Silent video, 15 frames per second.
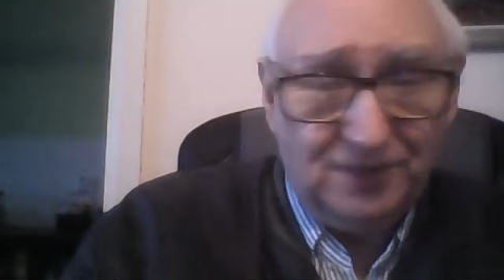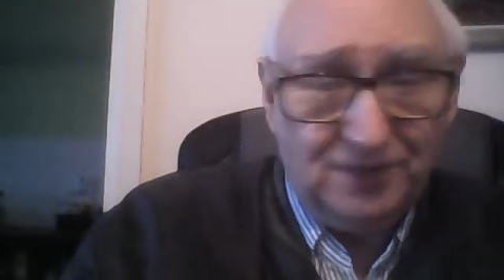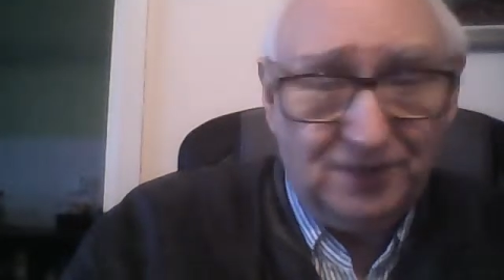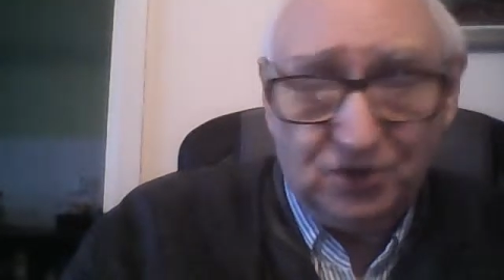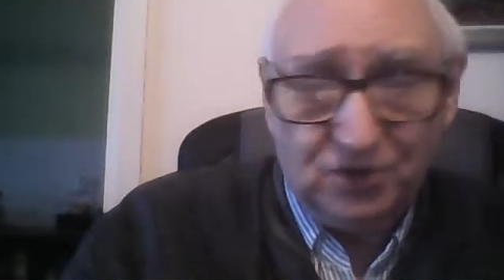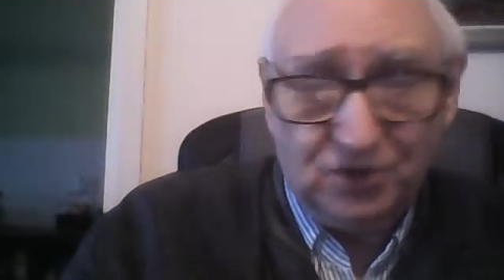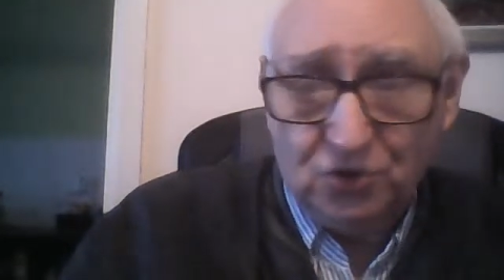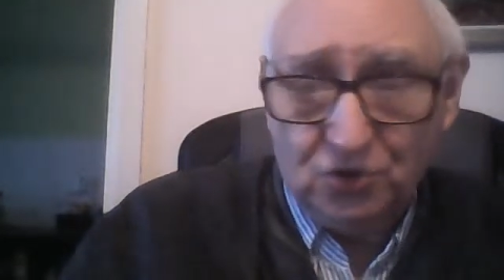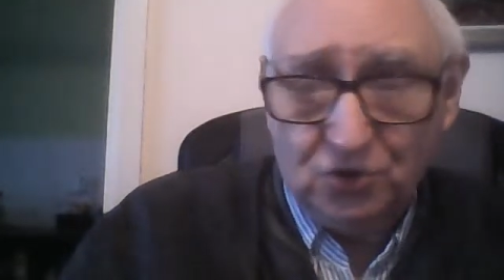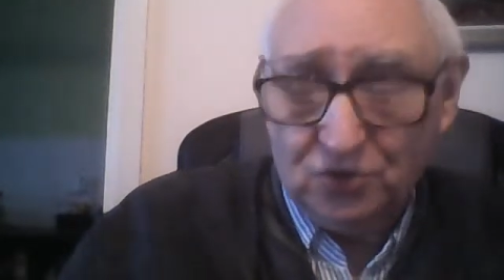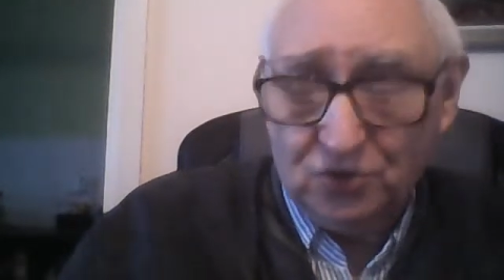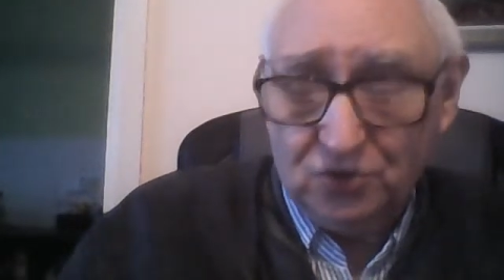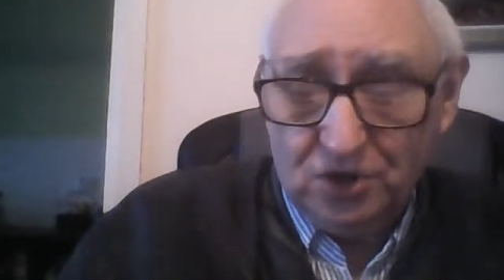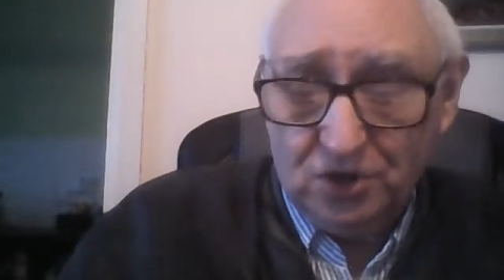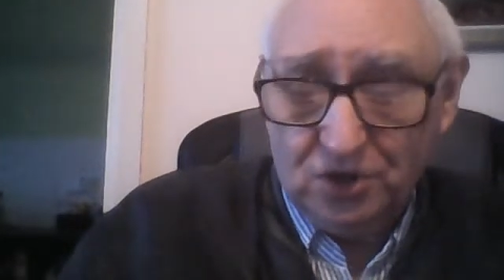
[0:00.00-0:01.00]
any
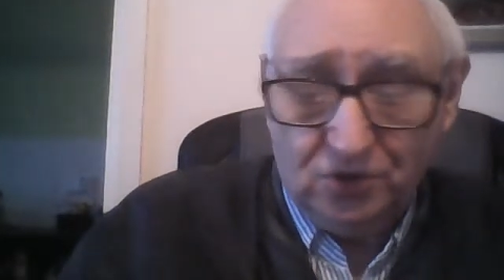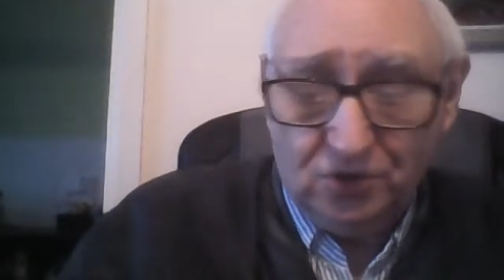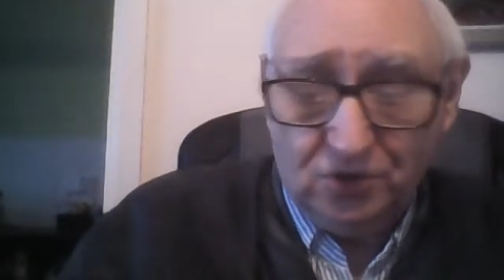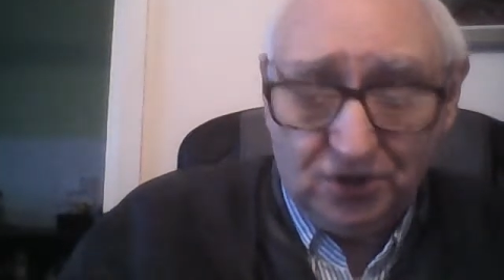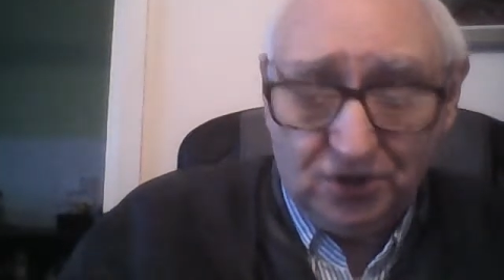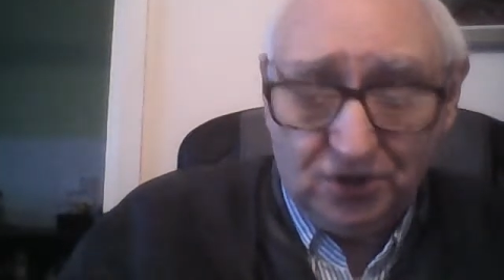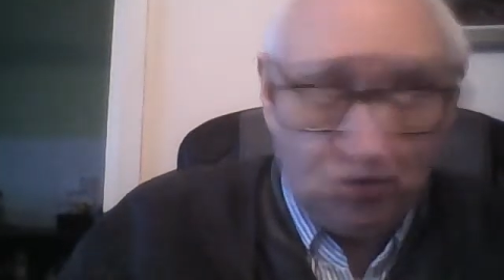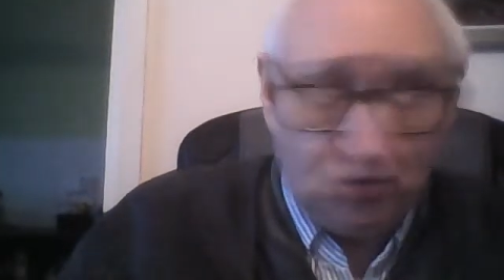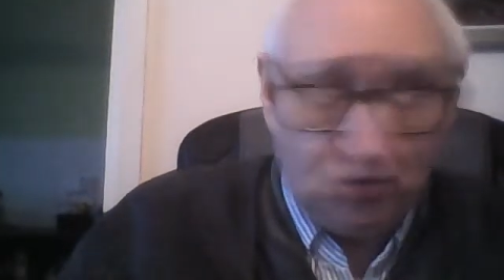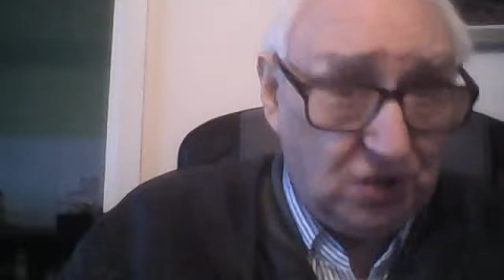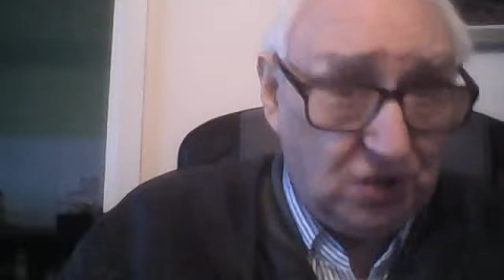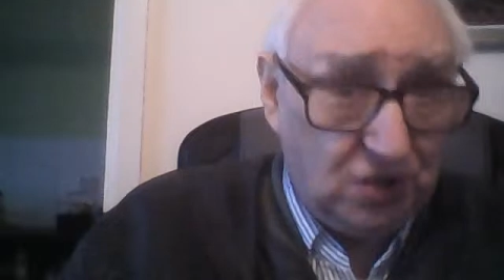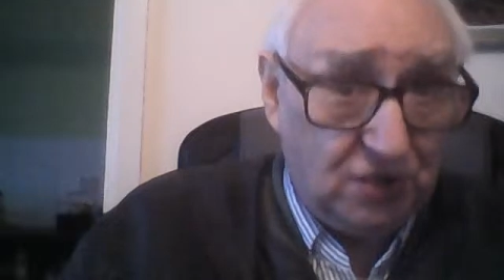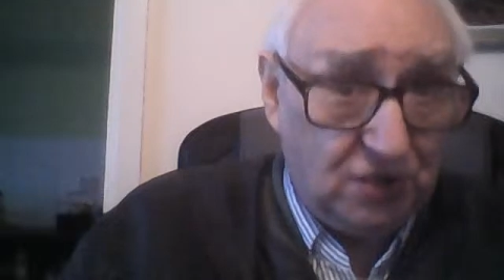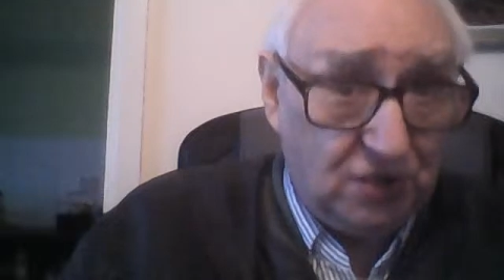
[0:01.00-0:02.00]
songs that are not hit songs
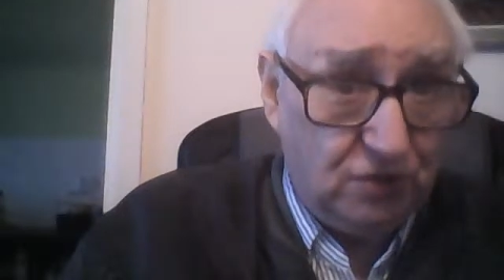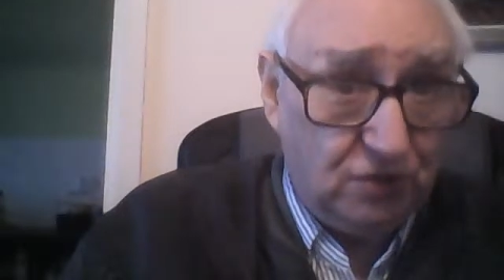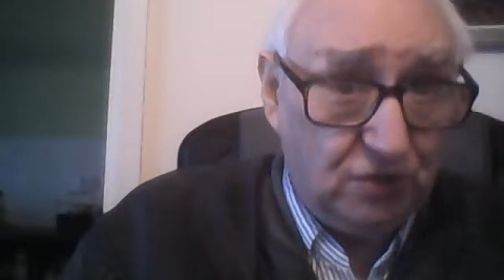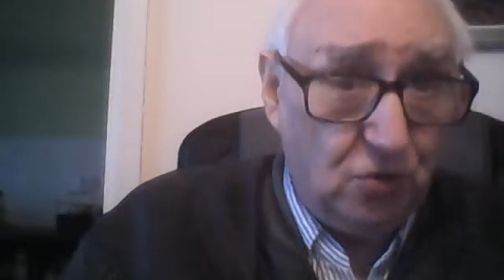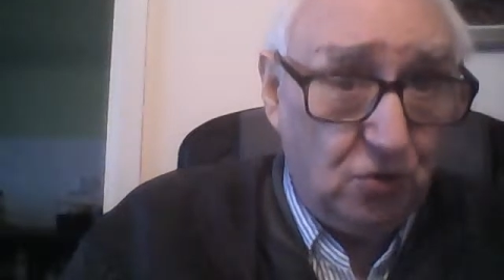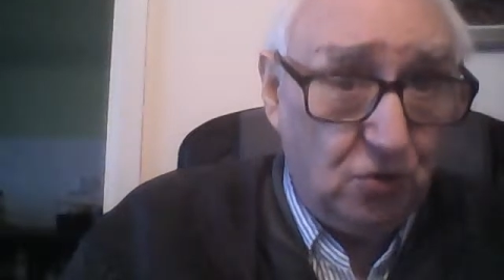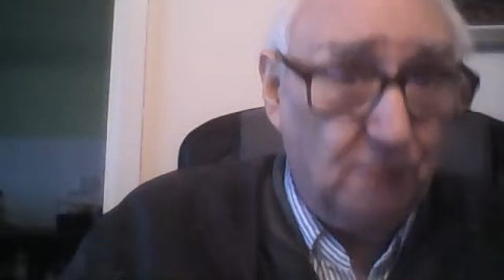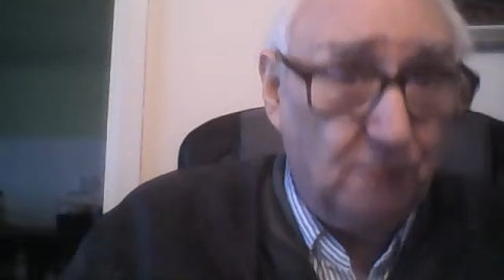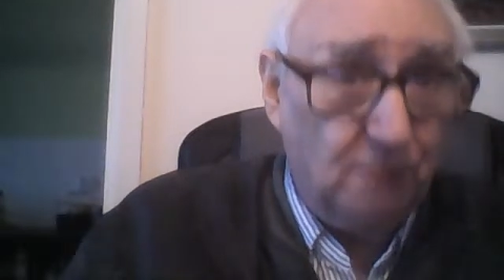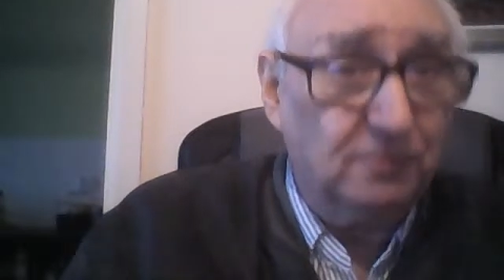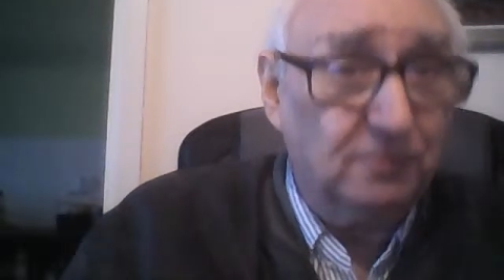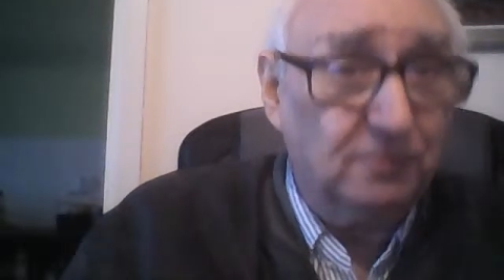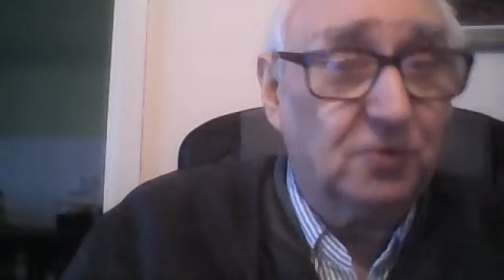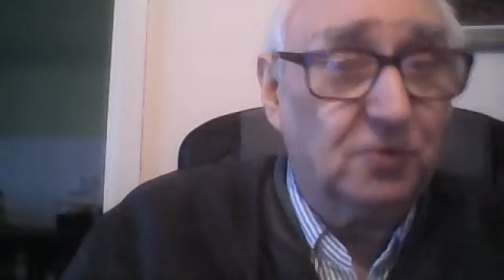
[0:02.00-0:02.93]
unless we know them